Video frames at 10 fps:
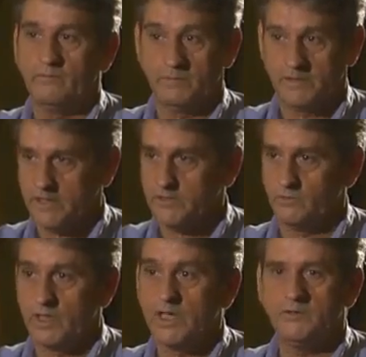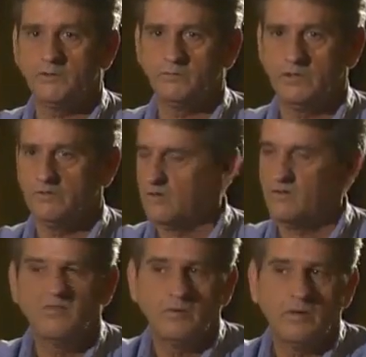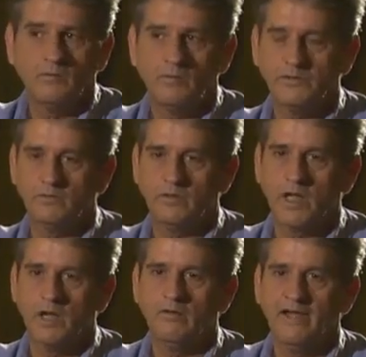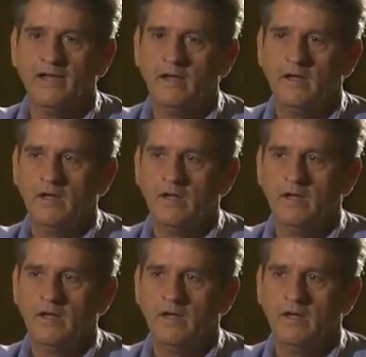or potential leaders, or what you want to call that.